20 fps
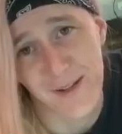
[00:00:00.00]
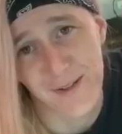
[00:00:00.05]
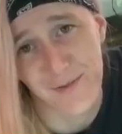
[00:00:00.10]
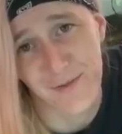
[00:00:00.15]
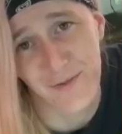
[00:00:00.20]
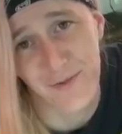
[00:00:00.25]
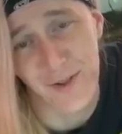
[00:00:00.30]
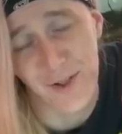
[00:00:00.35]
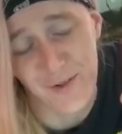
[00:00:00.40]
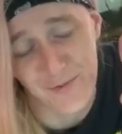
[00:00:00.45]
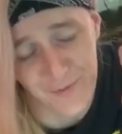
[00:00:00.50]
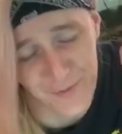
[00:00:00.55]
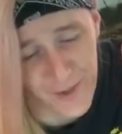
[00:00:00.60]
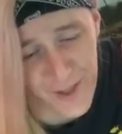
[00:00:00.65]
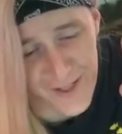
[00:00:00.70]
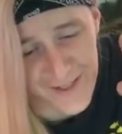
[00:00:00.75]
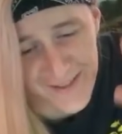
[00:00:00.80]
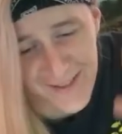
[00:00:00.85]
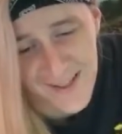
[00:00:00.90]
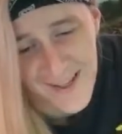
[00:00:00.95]
and Foot
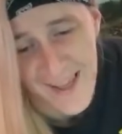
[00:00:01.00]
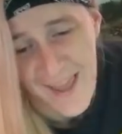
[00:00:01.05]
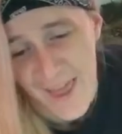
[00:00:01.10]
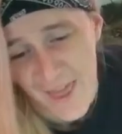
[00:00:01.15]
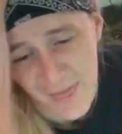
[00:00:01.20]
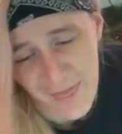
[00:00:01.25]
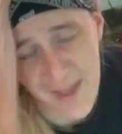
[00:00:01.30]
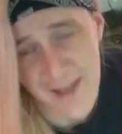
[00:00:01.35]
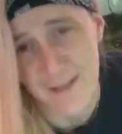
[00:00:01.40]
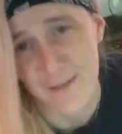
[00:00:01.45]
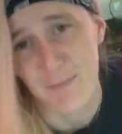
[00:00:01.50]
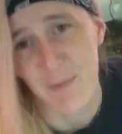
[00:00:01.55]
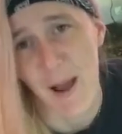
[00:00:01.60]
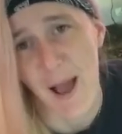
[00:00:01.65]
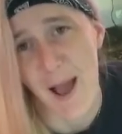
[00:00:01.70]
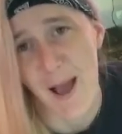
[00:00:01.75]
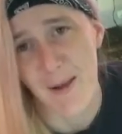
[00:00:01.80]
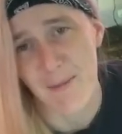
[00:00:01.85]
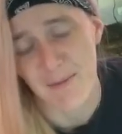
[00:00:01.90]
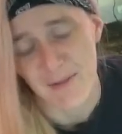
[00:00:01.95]
Fund. Thanks,
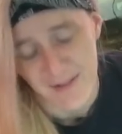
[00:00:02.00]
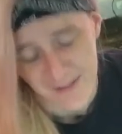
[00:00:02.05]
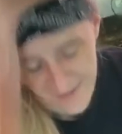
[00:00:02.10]
Bob.